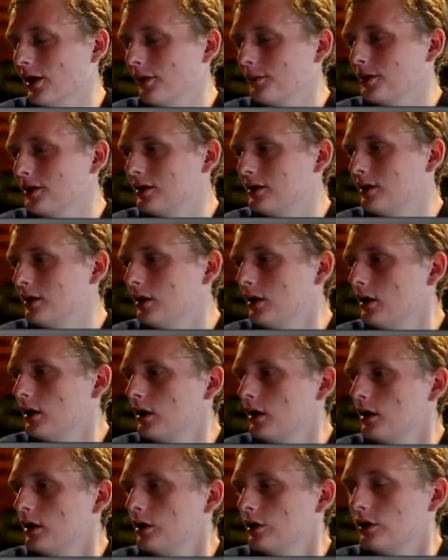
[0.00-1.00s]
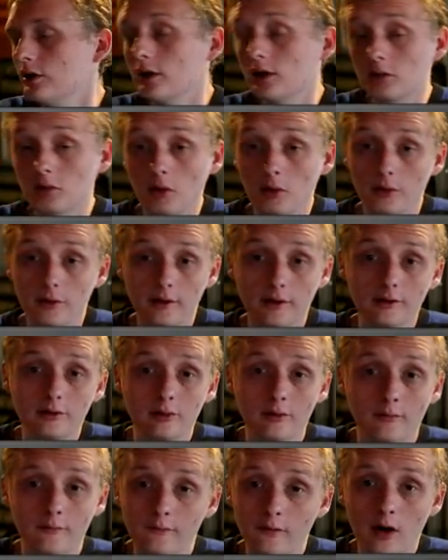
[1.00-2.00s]
I mean, you can throw it into
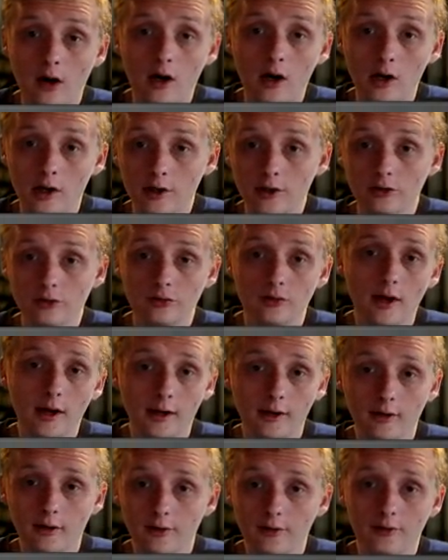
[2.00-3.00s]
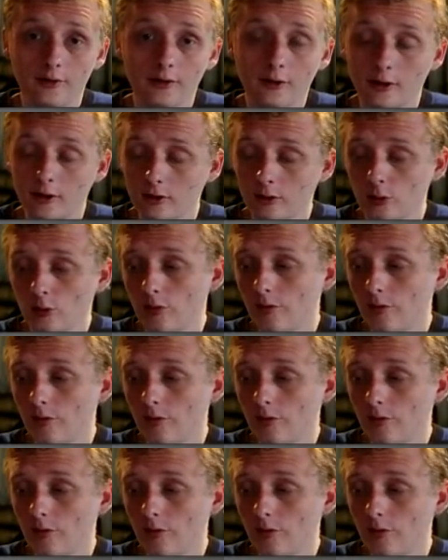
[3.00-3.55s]
a fog and drag another thing into